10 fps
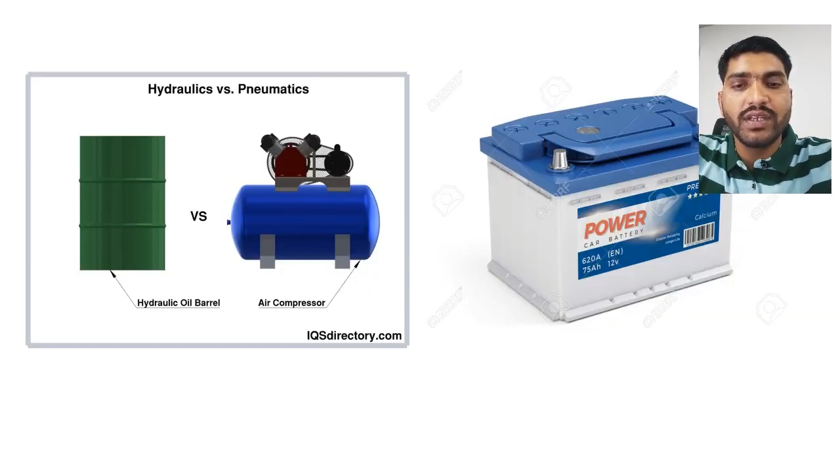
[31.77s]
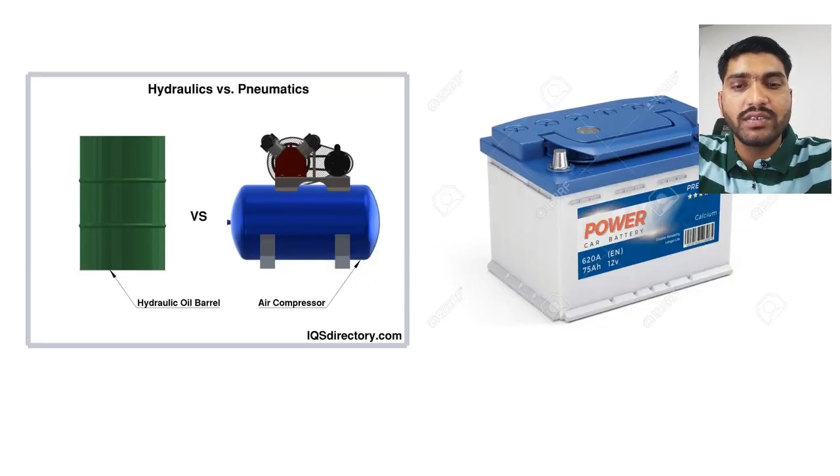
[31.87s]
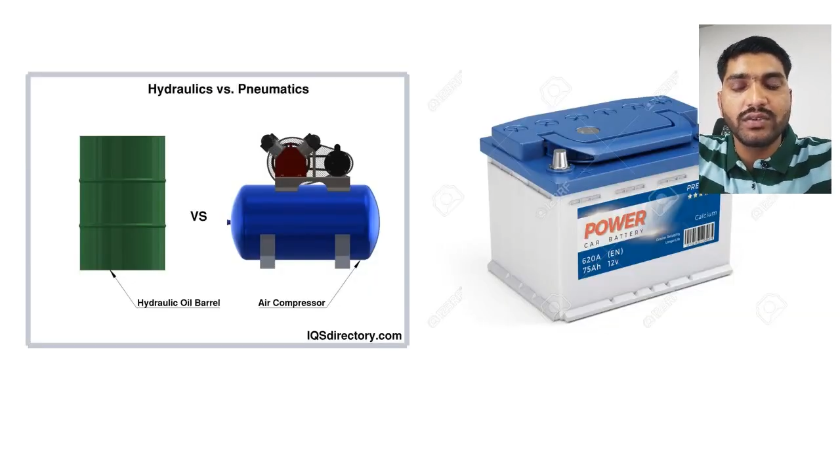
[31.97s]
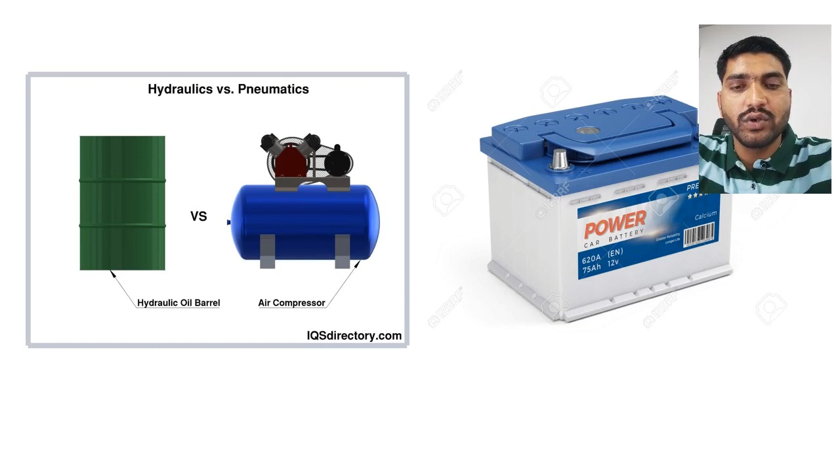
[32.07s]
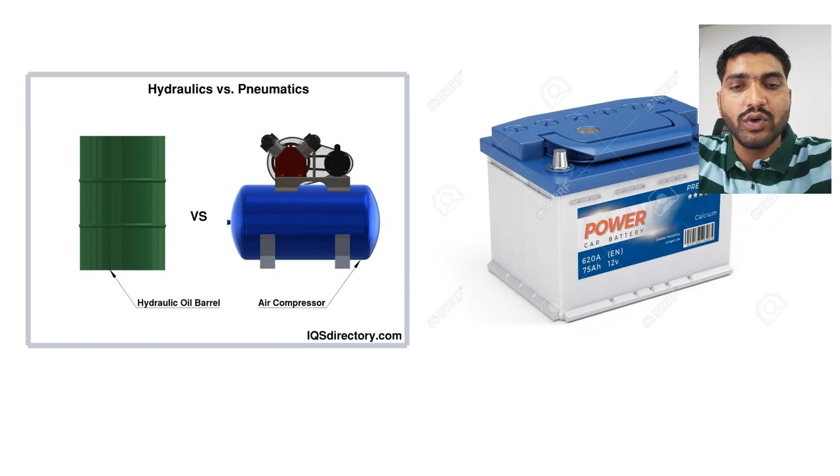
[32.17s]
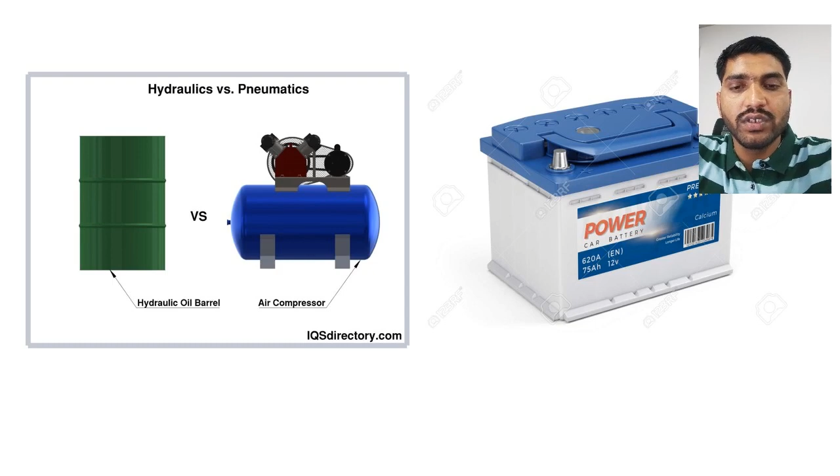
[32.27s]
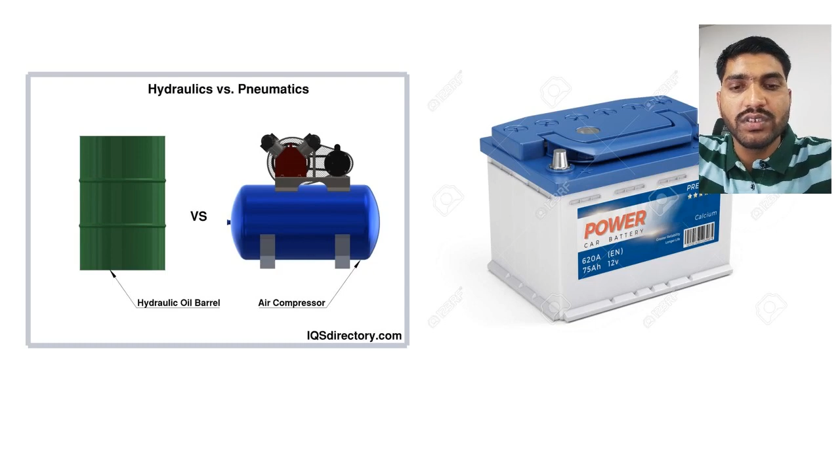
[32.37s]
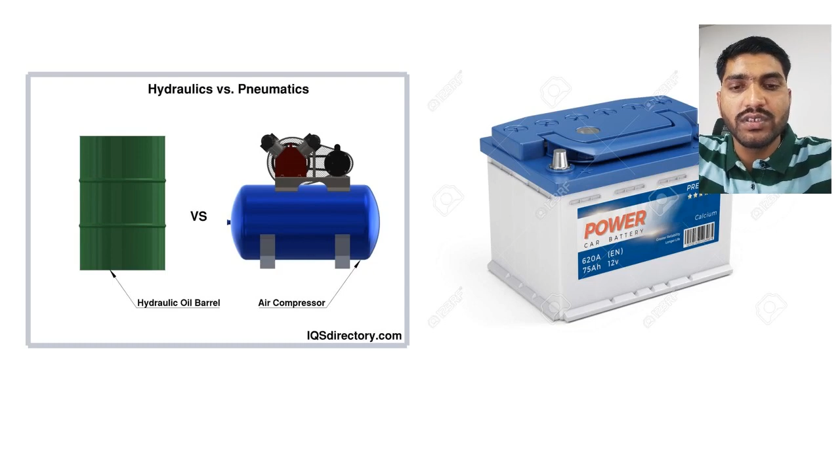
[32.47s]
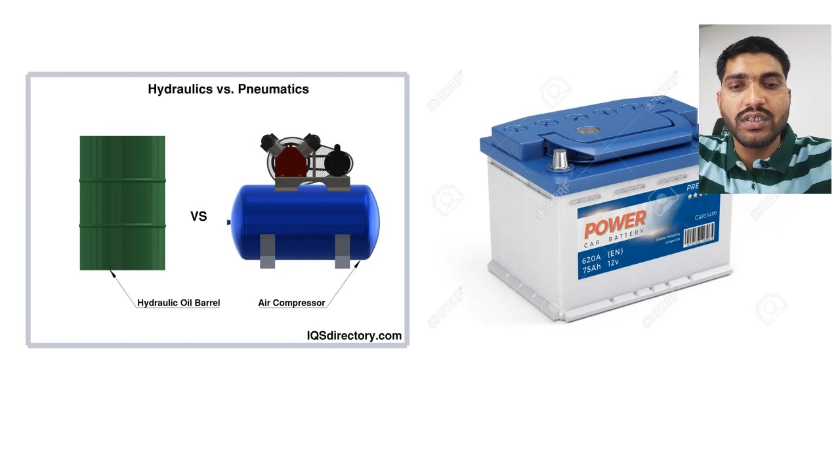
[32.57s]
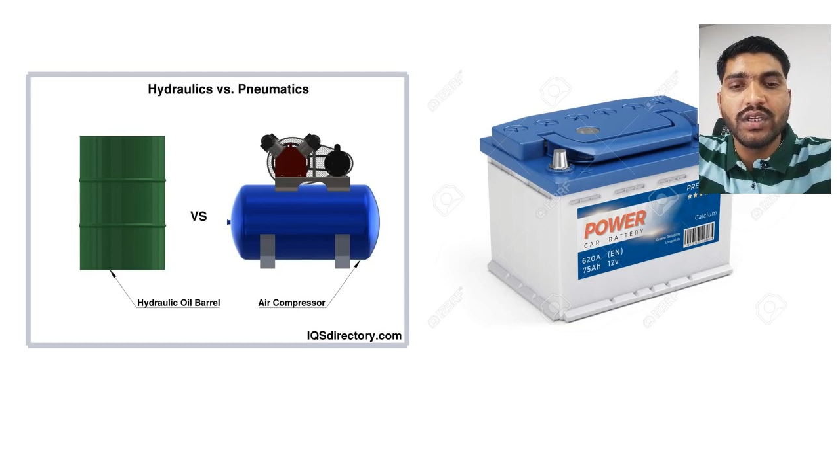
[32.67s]

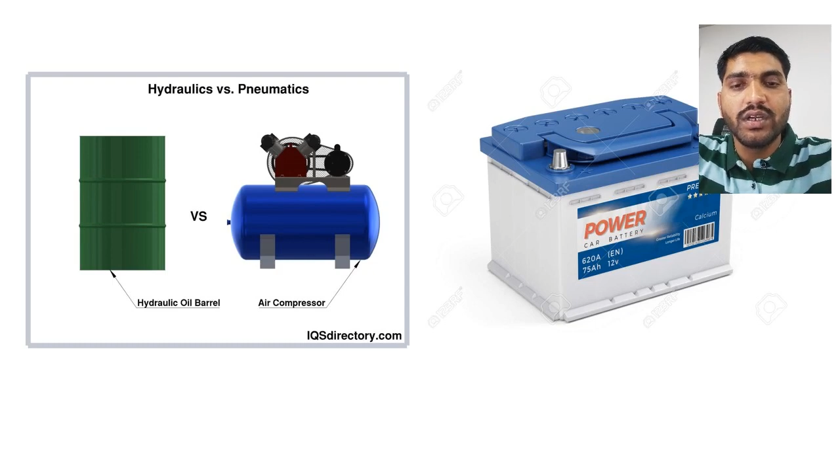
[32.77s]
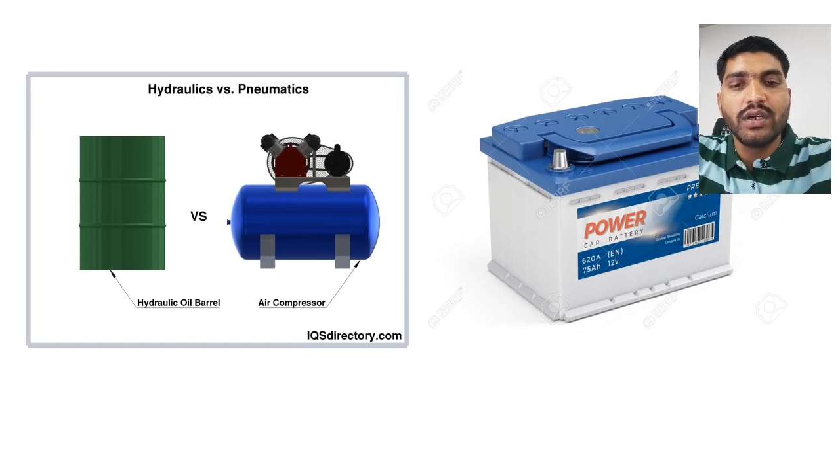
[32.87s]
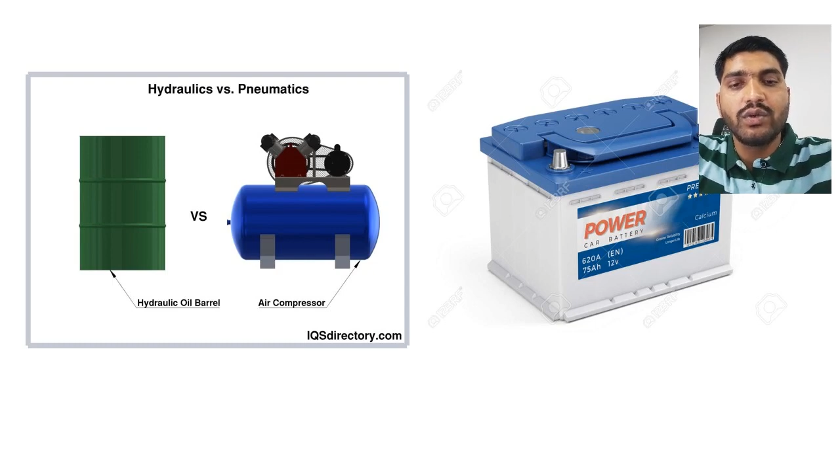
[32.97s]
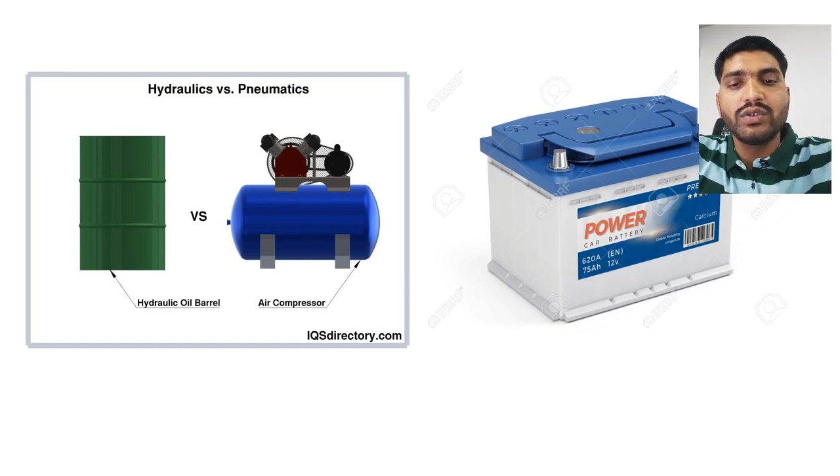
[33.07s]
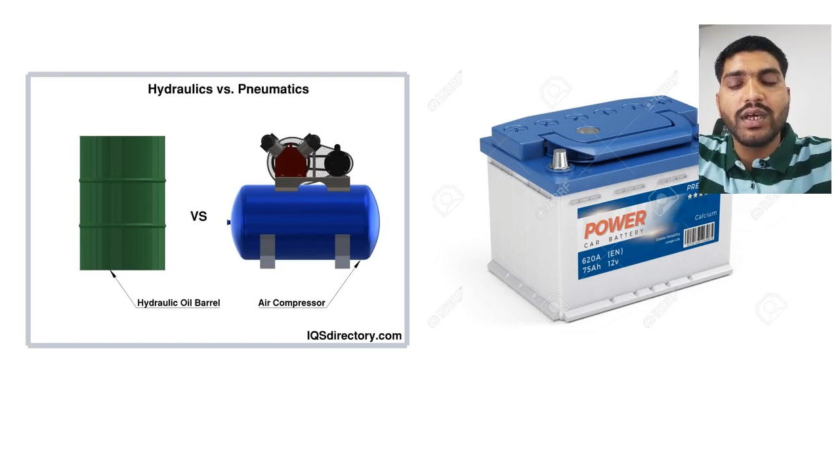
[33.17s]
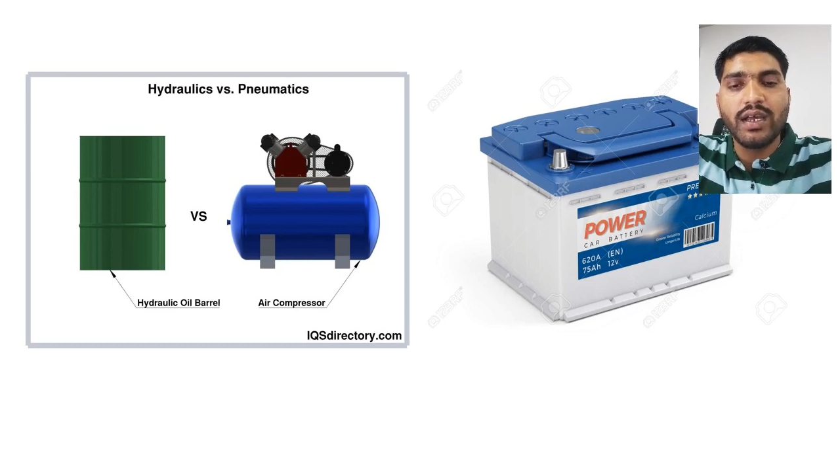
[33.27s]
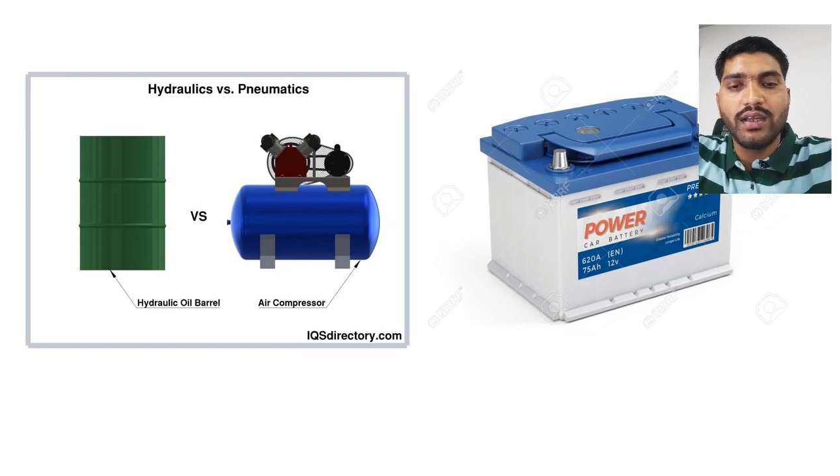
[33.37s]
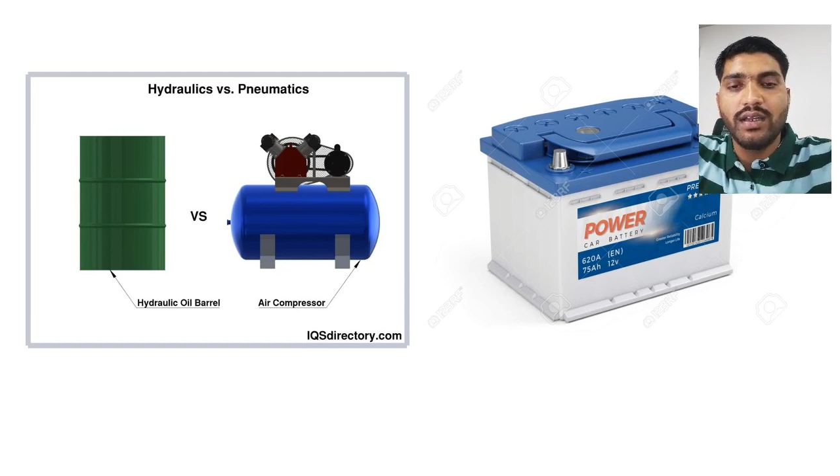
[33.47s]
source to the